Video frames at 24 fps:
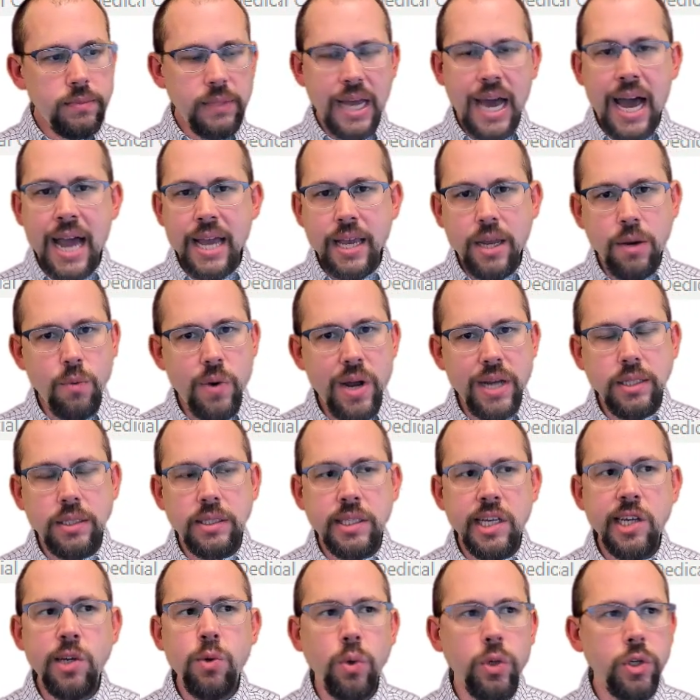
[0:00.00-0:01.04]
I can write
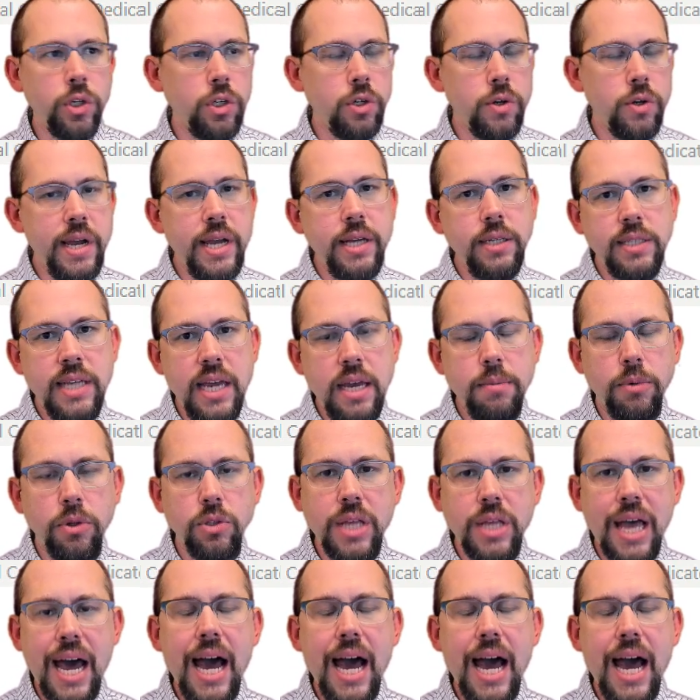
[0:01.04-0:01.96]
SQL to create tables.